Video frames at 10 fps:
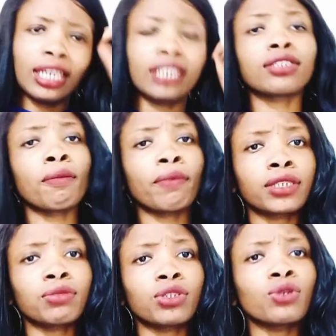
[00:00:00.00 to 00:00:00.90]
It's not
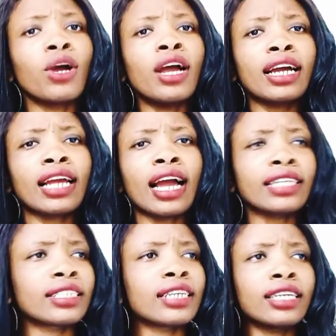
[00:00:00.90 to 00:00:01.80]
possible. So,
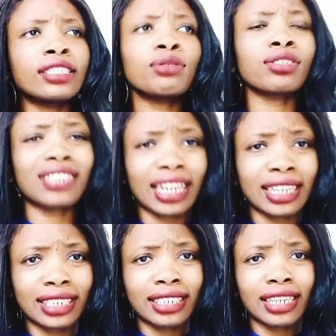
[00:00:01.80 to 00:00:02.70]
guys, this was what I
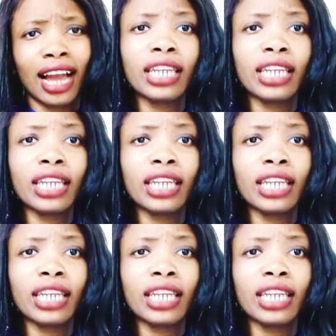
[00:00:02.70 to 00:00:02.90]
did.